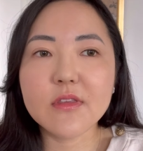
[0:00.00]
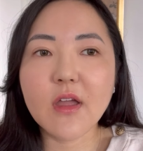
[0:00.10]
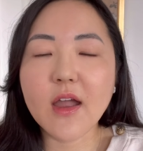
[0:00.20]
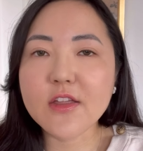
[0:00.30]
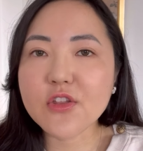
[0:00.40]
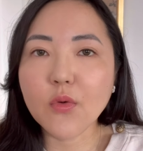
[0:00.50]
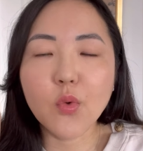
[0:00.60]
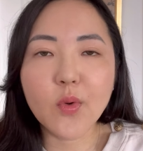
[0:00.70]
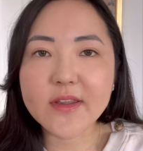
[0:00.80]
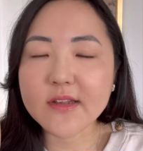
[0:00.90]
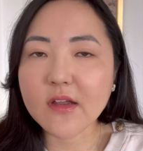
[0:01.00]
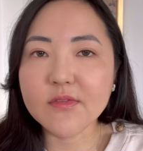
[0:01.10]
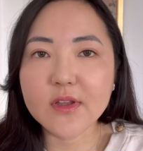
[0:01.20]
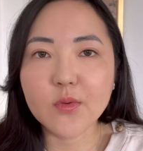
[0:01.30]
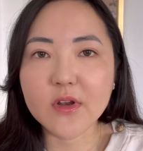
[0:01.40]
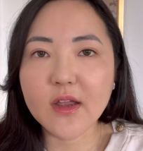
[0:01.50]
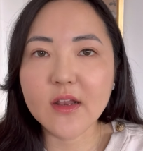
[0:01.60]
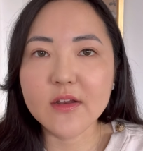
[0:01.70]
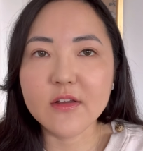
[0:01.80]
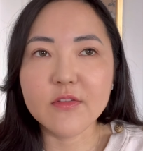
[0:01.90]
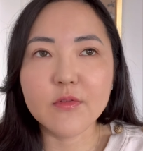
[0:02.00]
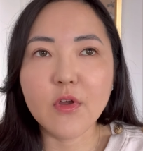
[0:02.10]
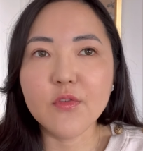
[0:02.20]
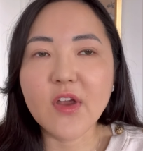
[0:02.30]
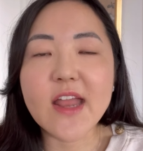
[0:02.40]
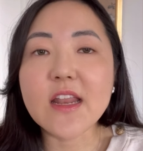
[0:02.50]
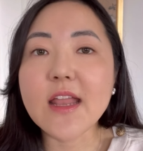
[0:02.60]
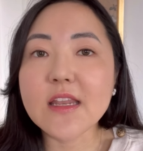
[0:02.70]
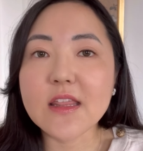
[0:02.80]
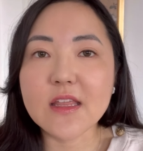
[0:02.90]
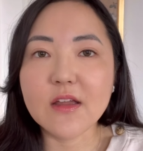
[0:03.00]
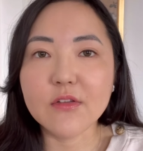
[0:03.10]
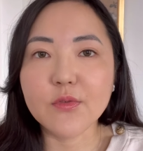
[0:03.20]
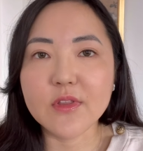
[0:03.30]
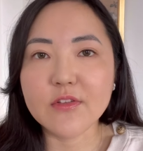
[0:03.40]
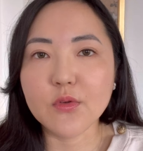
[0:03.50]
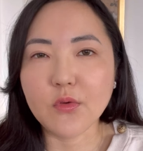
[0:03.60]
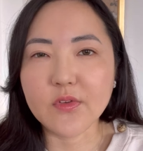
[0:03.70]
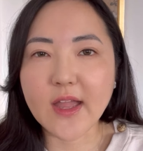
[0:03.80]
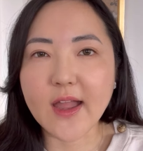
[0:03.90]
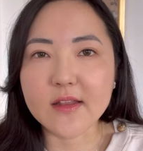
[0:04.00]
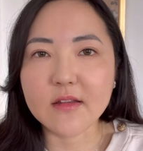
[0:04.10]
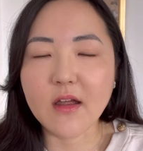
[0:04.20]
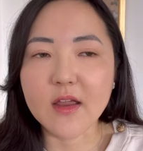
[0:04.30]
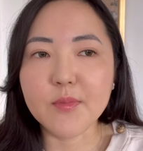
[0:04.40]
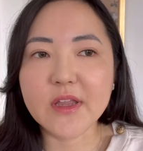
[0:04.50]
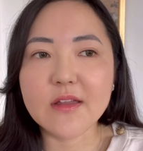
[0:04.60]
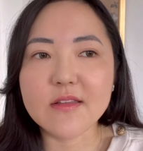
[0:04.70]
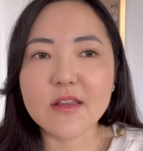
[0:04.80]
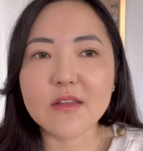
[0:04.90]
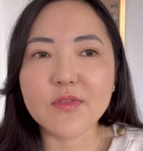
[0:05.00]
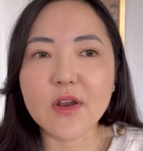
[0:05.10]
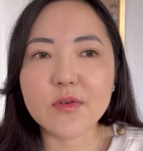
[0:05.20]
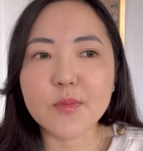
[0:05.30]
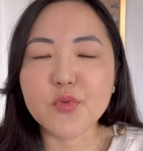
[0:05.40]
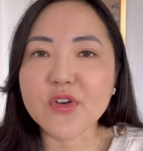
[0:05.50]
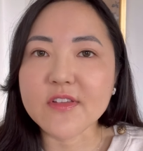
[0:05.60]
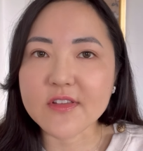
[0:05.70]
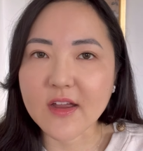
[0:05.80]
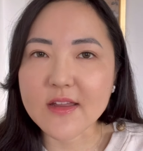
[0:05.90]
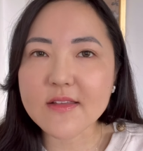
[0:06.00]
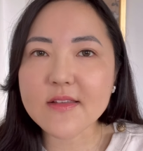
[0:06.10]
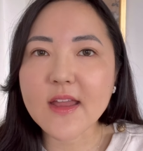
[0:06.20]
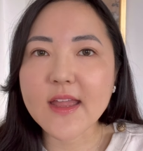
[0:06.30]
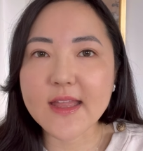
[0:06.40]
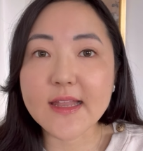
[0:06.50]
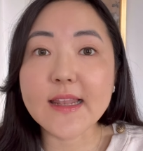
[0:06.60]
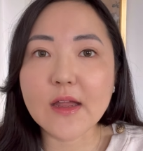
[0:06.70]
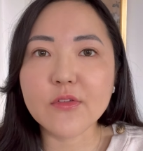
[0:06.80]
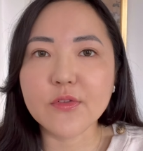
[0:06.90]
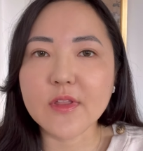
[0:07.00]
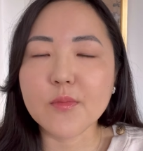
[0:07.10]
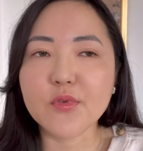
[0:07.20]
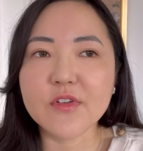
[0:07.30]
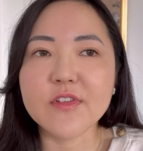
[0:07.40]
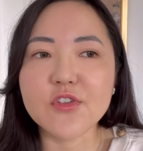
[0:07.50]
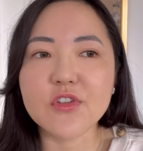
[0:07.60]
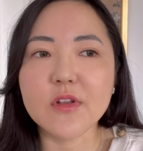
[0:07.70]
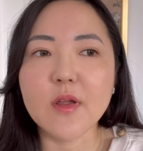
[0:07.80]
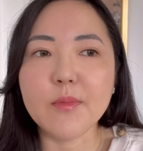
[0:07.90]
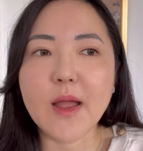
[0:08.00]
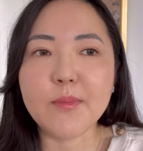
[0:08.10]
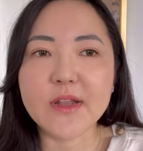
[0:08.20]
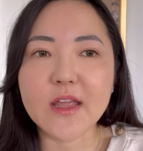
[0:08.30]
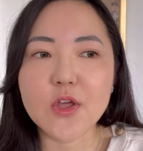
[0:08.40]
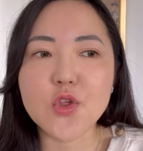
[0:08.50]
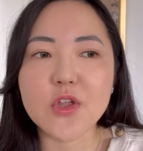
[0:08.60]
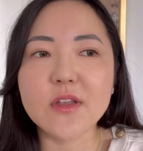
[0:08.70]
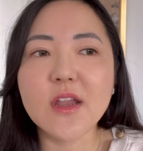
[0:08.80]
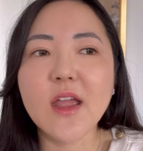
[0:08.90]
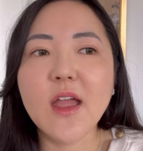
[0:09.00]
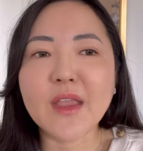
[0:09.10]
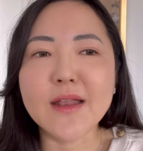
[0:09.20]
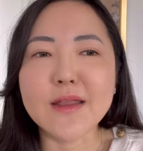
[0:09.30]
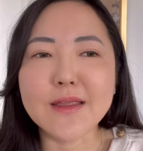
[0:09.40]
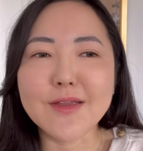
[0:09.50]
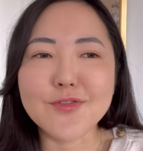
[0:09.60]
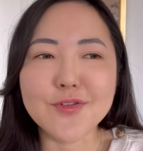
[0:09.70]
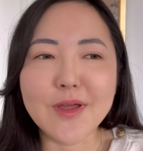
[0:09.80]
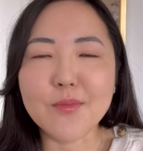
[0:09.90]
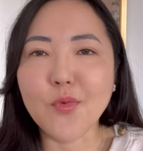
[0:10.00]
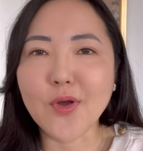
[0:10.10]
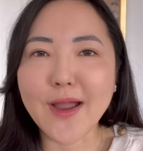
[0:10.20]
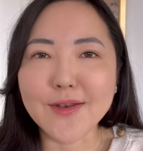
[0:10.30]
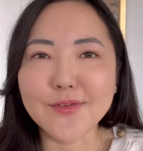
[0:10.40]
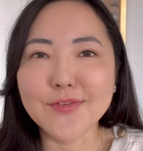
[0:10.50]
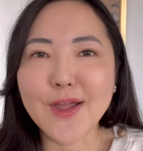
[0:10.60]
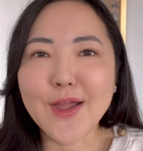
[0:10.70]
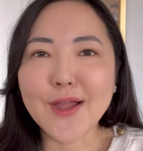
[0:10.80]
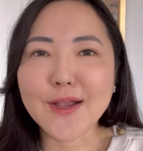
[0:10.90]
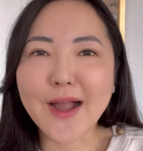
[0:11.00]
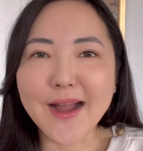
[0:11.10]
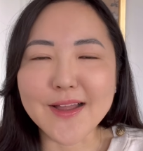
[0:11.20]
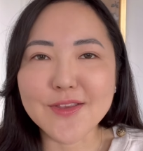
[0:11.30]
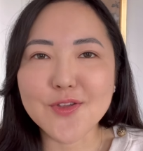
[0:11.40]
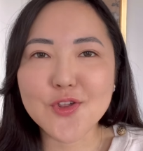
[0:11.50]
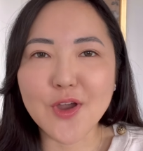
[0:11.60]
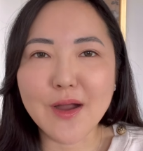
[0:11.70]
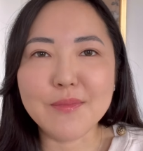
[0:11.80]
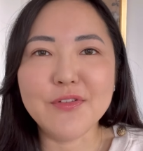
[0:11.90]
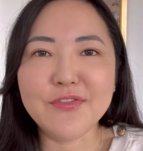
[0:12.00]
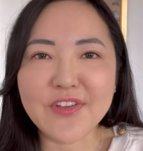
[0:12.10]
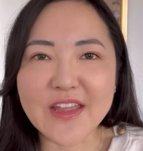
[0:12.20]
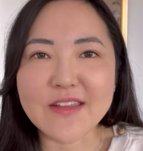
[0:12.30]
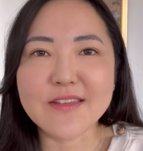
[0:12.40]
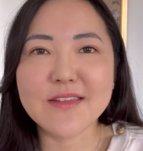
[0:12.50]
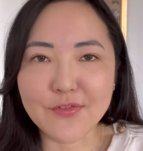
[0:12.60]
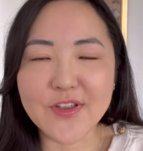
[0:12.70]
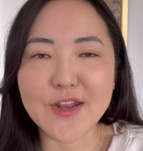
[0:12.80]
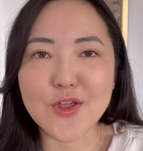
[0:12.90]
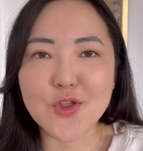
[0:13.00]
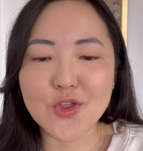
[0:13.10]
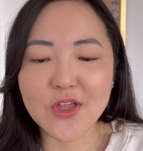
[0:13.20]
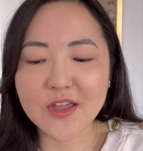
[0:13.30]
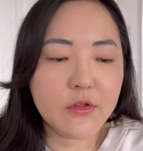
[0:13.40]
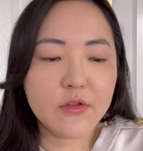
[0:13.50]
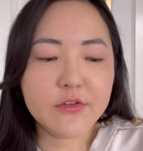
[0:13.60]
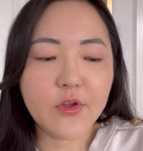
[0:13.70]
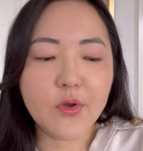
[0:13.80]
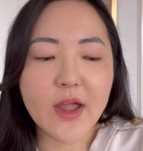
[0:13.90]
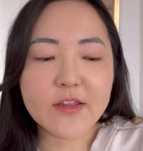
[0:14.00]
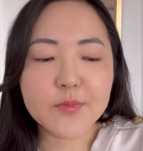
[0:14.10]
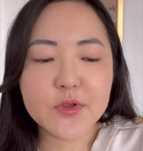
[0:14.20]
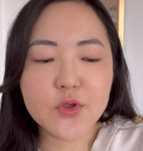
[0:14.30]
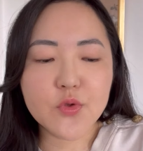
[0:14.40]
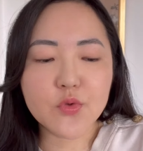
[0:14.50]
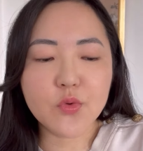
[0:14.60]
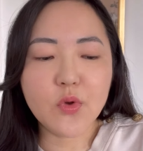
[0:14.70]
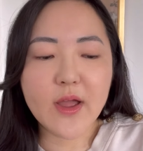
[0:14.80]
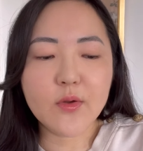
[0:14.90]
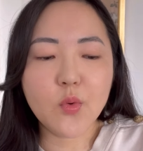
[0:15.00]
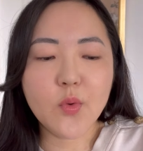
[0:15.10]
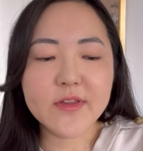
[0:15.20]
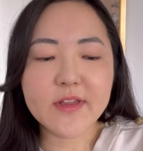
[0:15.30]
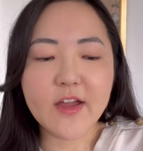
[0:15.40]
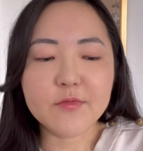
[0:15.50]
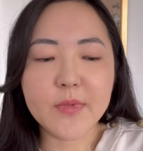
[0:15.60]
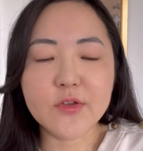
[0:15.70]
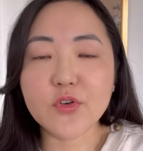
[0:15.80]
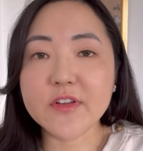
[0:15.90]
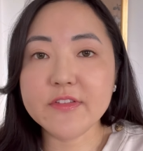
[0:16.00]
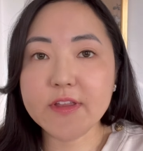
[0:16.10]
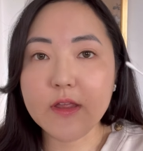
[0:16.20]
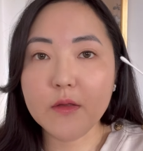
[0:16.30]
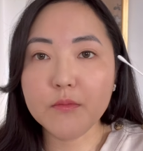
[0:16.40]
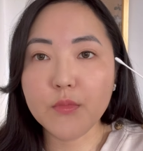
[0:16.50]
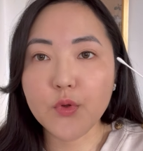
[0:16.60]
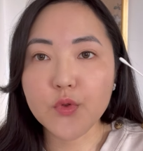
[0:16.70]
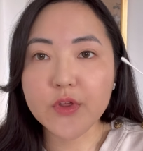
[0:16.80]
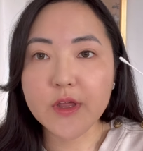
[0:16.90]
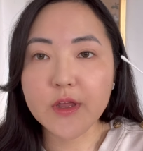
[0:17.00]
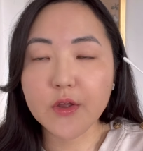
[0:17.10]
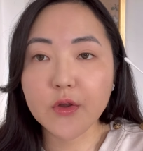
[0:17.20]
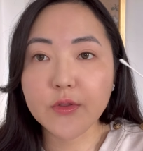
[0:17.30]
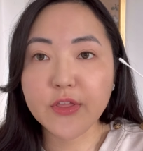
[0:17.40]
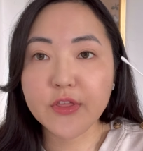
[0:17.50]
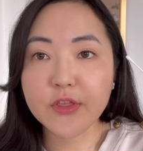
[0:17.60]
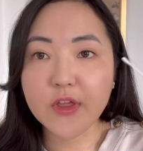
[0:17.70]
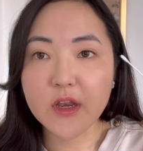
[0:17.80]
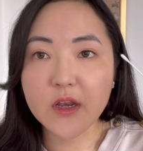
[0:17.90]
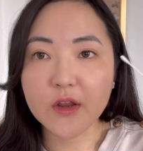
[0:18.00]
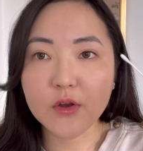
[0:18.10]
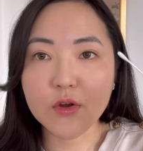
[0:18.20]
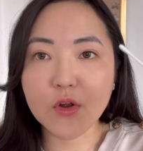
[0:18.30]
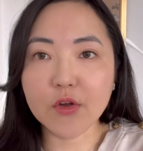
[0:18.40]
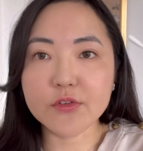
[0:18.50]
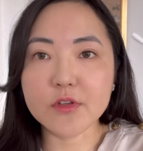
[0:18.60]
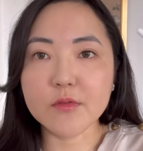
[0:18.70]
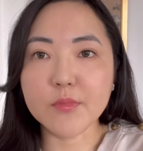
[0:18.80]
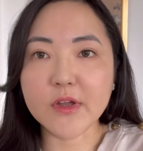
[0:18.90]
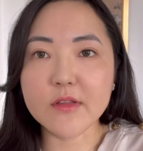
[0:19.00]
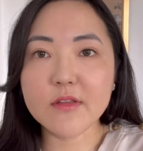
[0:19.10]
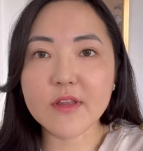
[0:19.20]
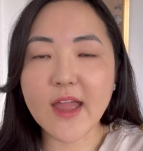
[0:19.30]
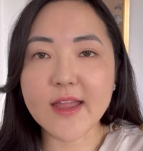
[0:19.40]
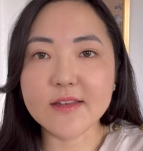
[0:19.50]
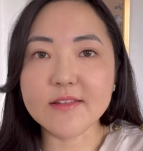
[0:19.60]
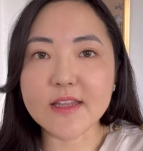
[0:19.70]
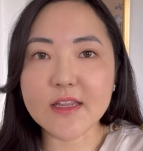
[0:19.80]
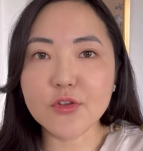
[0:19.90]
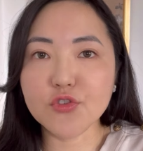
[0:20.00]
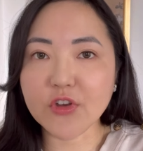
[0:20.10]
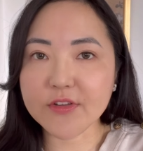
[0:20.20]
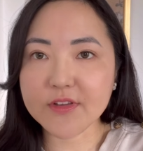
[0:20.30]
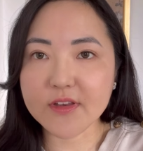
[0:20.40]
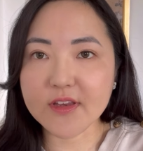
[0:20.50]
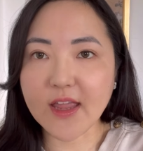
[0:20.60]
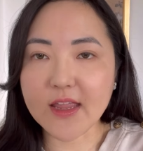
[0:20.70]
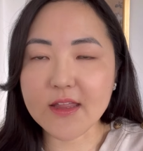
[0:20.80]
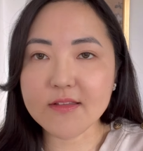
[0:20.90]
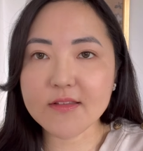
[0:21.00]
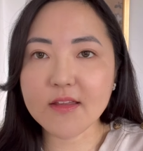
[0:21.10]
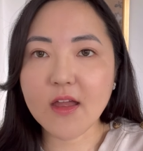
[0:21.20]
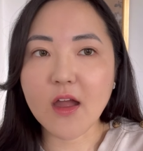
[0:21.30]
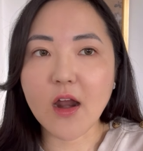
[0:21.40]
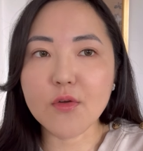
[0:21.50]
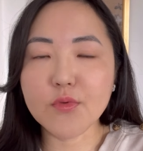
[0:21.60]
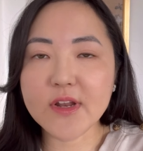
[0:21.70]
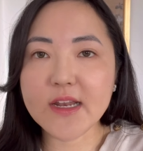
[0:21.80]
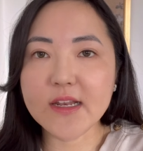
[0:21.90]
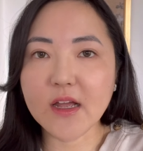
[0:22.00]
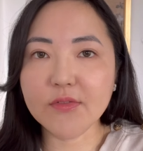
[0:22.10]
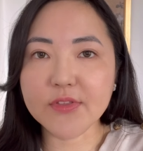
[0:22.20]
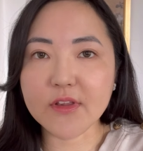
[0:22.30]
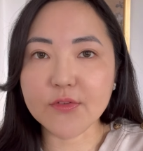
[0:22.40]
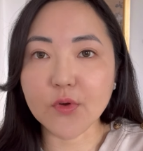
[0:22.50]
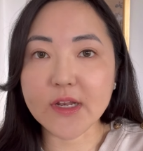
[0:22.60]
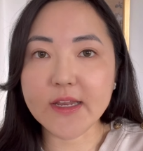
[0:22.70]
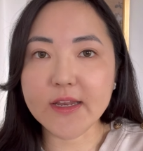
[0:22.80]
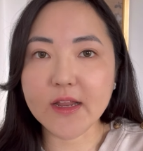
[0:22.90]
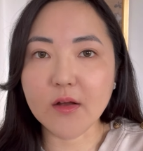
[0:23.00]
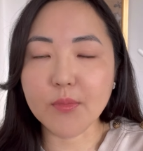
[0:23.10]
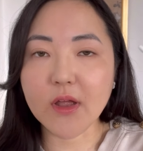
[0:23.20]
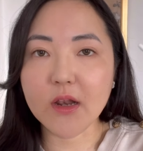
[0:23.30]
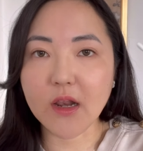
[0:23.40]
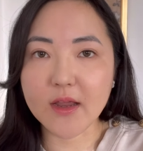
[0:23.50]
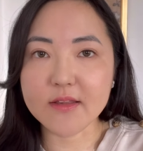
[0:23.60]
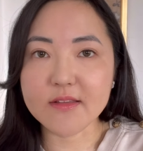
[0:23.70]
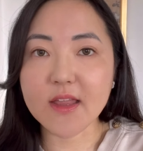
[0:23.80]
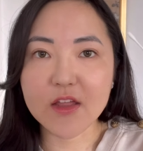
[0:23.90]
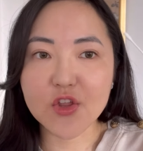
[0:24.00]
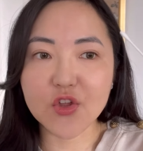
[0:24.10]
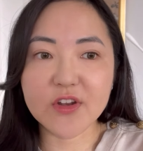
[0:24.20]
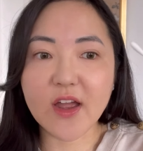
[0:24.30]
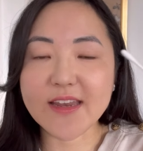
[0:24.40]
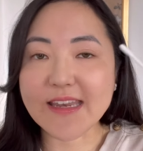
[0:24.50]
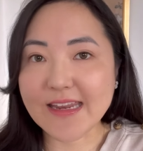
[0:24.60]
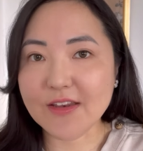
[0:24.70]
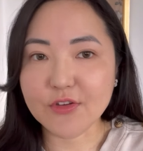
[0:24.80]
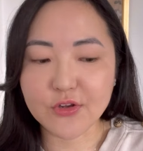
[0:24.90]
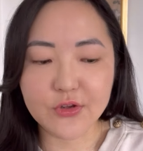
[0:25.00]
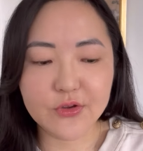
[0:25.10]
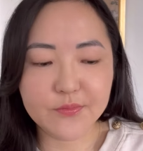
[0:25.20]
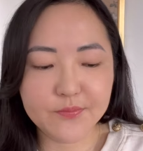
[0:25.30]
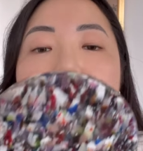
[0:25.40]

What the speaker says: I always love liquid eyeliners over anything else for this sort of cat eye because it's very precise. It allows for that precision application, and it gives you that more kind of cut, sharp, fierce finish. So as per usual, I always have my trusty Muji thin cotton buds handy just in case. I really love this for cleaning up lines should I need to.